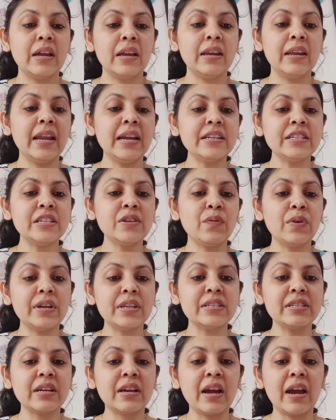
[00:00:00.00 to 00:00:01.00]
Let's see what
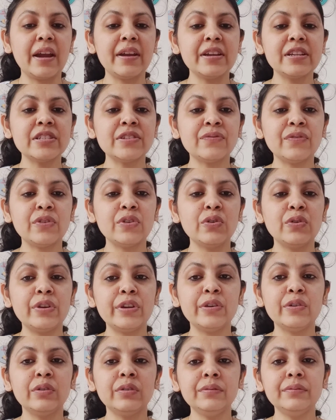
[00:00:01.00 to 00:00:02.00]
is the guidance for you,
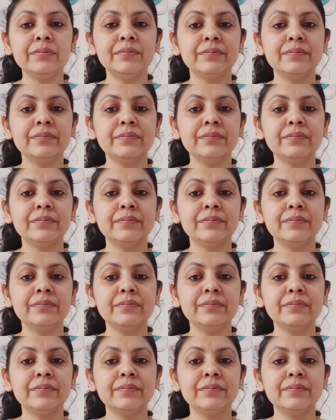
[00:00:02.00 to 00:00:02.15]
Leo.